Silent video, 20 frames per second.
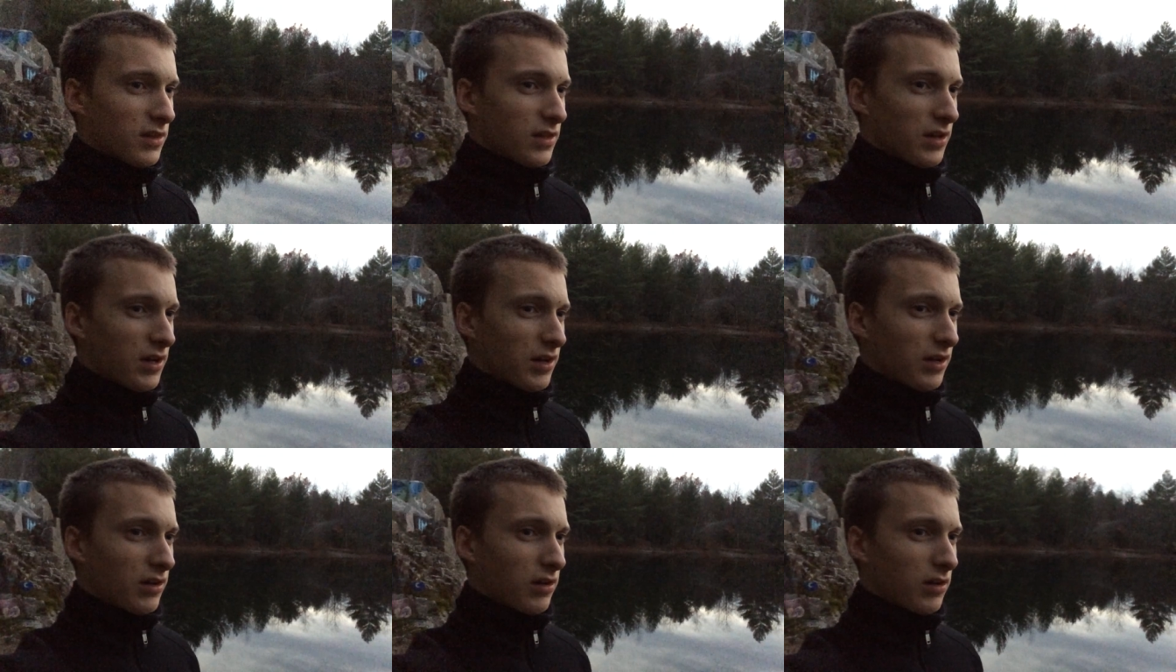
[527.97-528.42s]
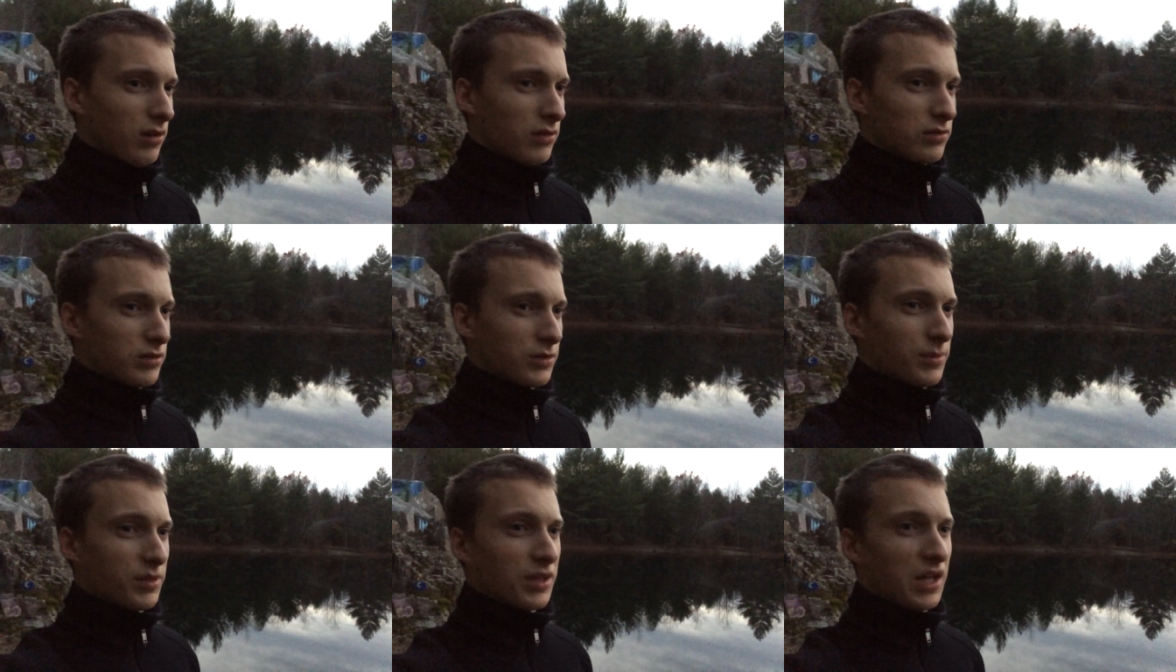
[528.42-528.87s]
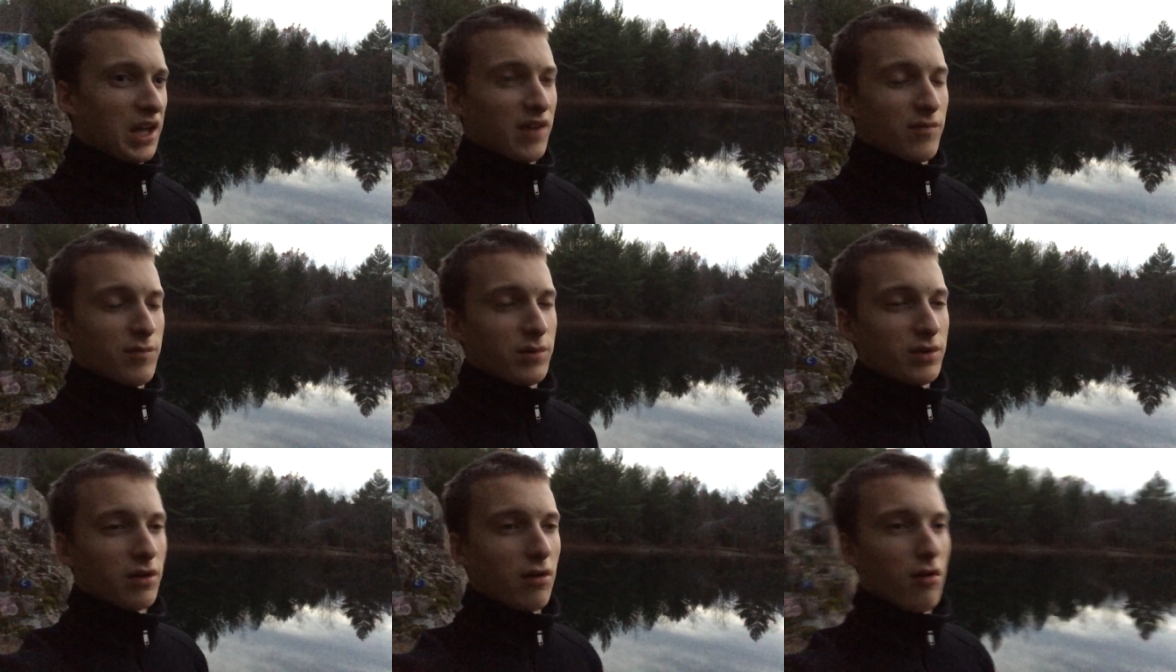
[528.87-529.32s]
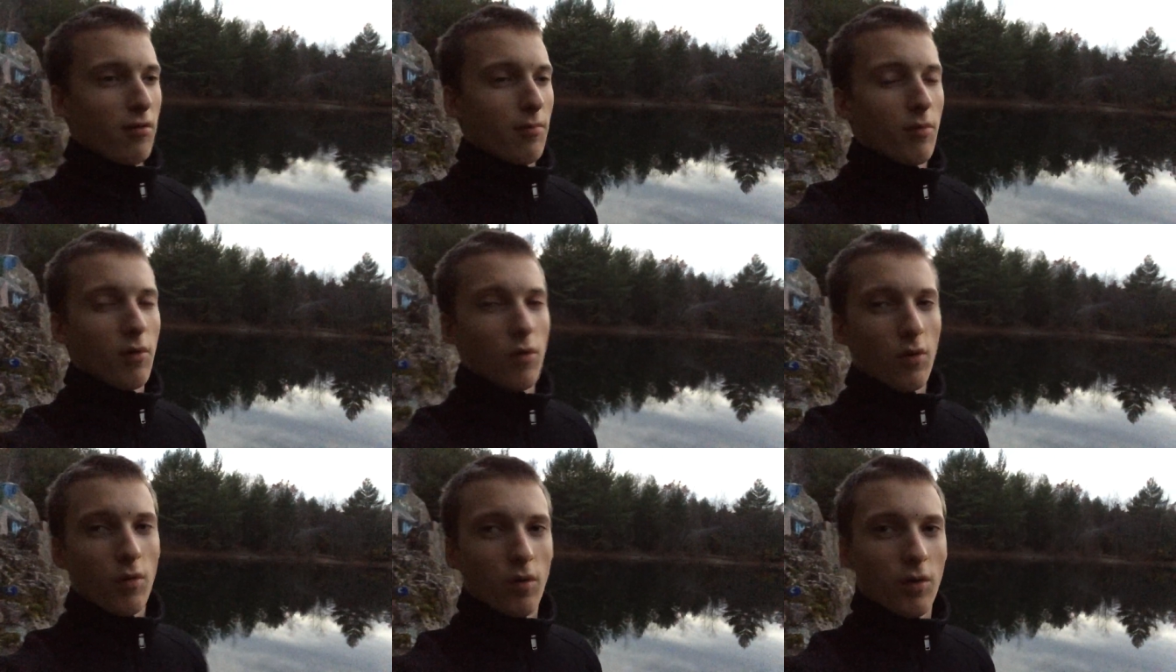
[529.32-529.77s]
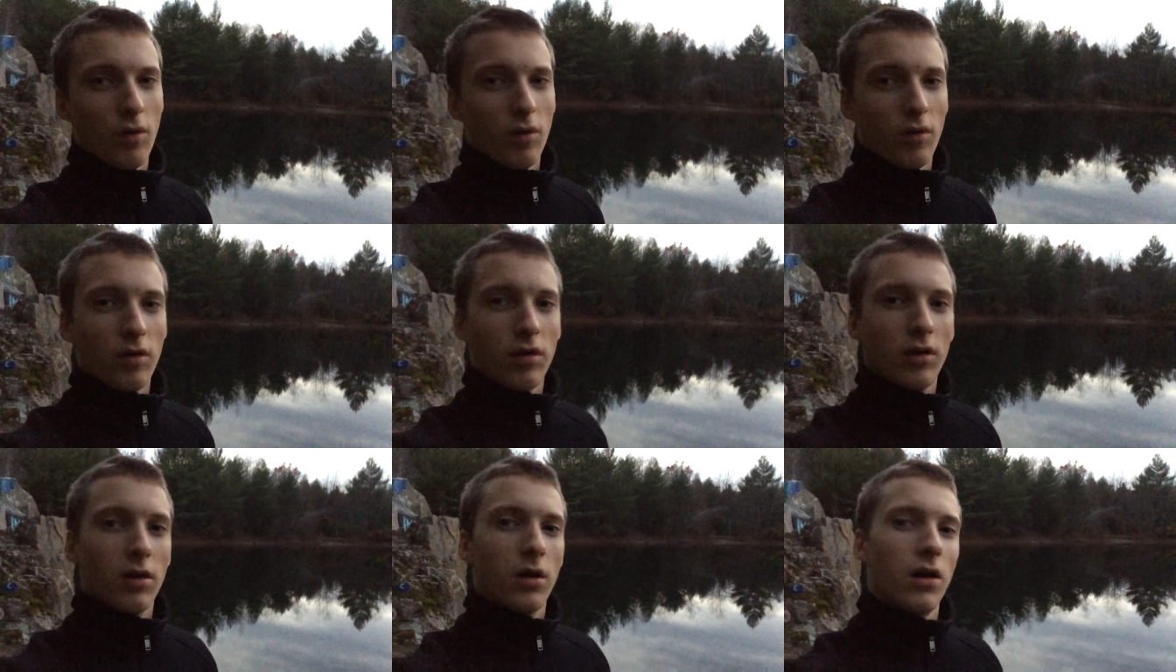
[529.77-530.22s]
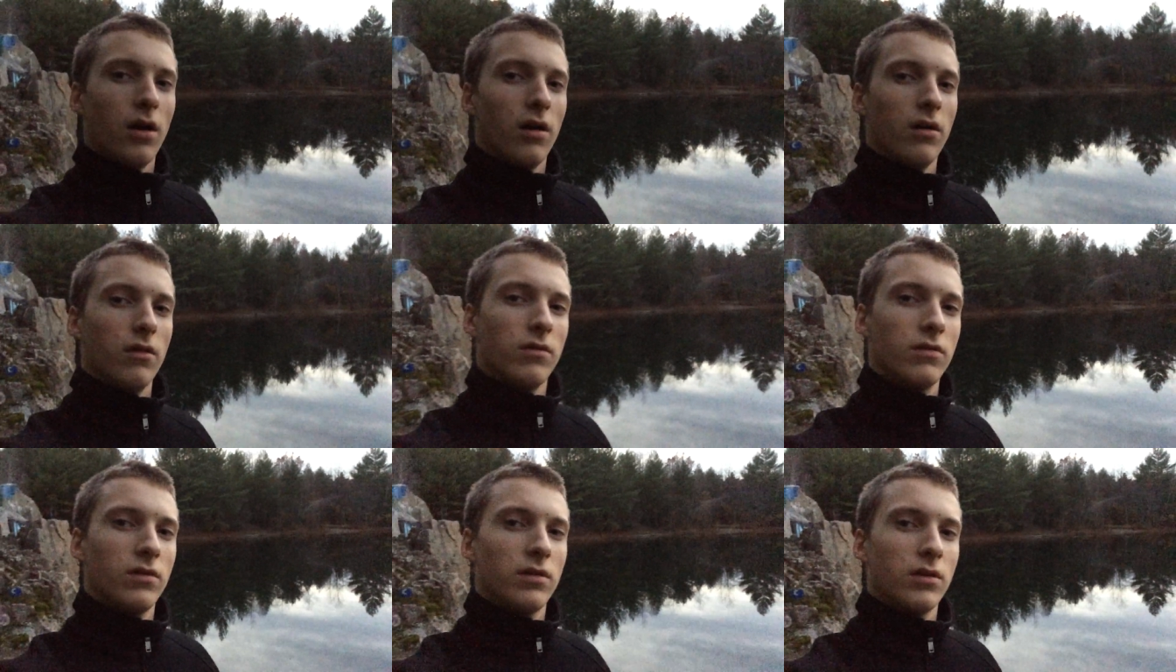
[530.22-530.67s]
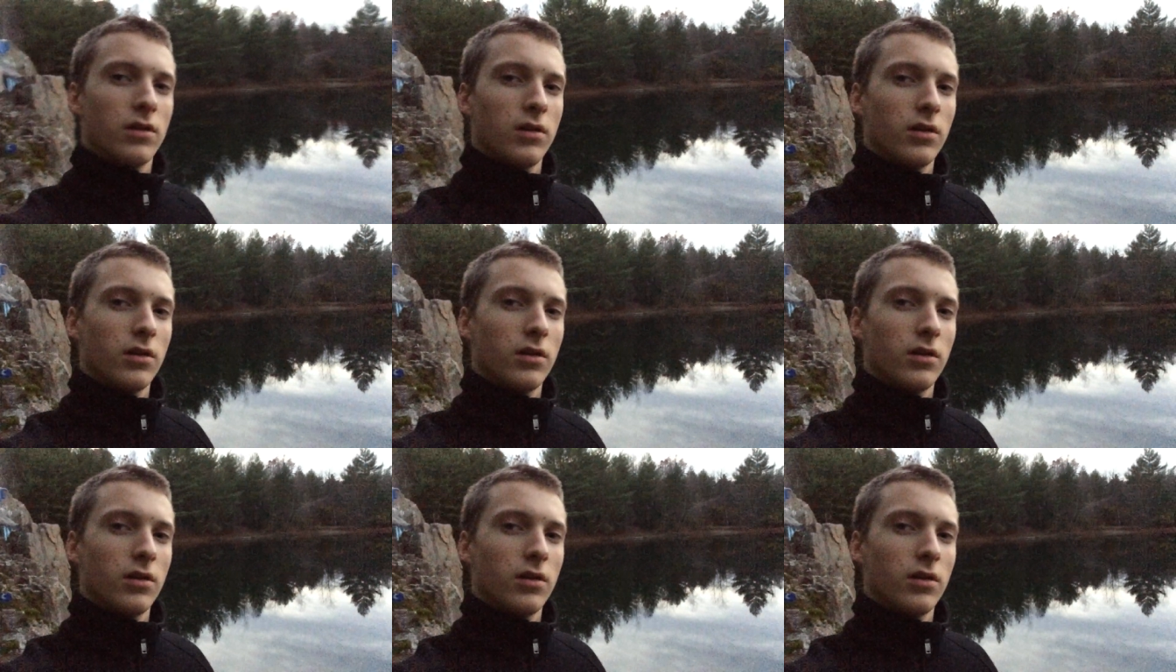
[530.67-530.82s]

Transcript: that ultimately I've become more of